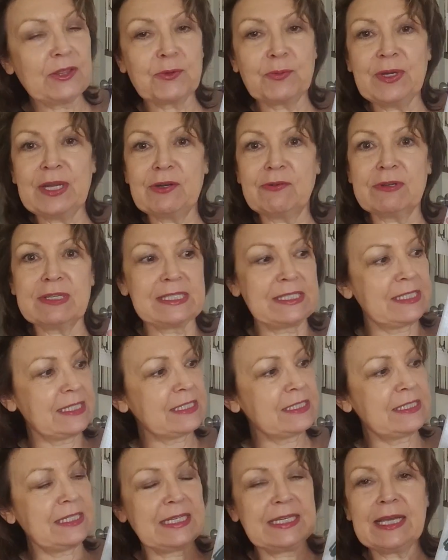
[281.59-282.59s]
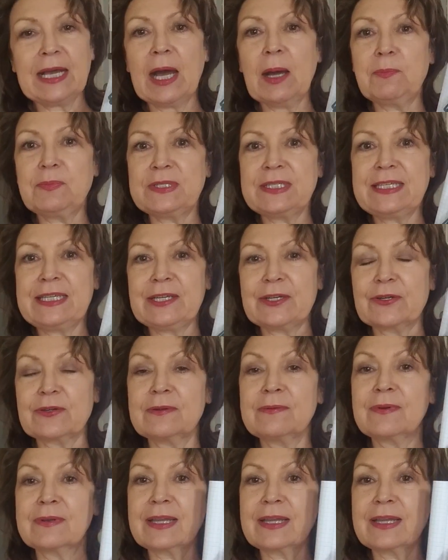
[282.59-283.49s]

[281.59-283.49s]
360 up to here.